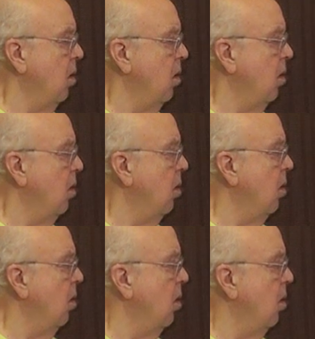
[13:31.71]

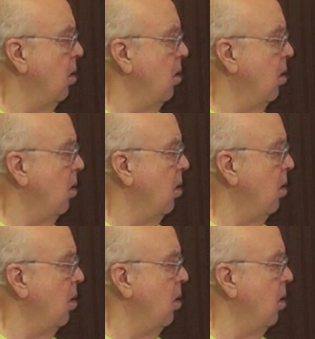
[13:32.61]

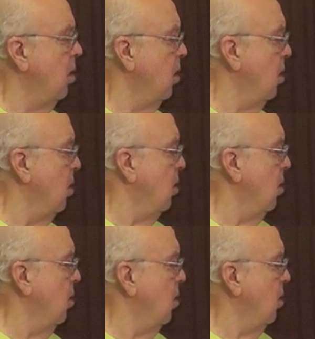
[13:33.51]
No words are spoken by the person on screen.